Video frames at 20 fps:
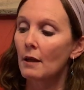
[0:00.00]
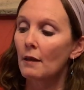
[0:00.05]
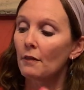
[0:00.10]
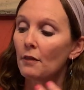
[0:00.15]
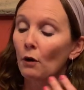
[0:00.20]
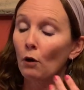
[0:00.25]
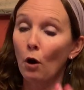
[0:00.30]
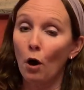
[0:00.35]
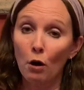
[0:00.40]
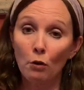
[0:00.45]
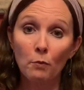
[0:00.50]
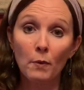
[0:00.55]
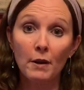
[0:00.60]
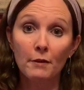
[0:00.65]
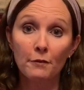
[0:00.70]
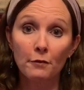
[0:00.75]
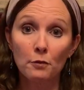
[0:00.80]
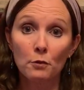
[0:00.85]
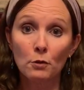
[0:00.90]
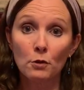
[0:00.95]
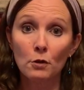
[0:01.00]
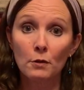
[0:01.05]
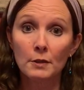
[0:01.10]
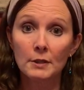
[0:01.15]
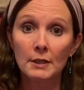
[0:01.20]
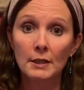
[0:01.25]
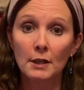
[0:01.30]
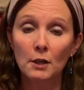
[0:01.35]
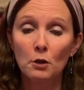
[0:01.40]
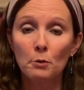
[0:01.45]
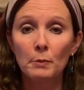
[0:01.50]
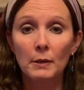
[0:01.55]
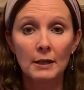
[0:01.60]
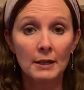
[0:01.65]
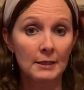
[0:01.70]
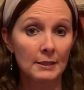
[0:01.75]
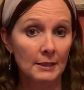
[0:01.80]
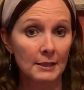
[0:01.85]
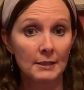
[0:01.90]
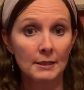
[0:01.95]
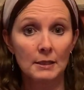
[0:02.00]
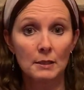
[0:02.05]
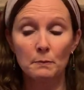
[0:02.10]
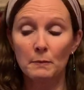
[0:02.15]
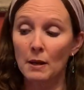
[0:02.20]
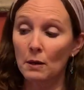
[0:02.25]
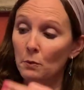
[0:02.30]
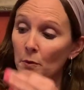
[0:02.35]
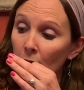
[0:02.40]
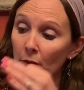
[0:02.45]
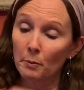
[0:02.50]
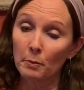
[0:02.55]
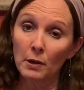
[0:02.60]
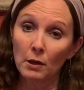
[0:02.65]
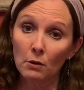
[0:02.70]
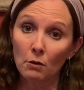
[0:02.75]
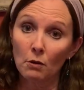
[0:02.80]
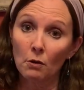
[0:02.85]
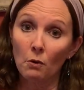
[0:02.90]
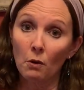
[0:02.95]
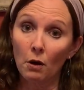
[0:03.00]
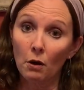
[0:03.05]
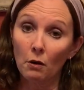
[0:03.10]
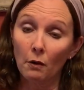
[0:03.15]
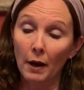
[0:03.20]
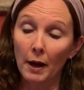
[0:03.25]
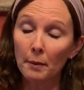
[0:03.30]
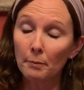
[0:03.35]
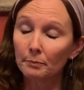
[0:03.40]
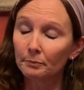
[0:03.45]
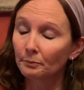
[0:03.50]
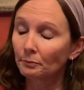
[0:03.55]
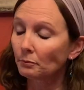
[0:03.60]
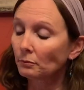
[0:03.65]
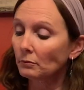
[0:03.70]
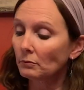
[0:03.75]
There are red fruit notes in here because this is made with the Pinot Noir grape.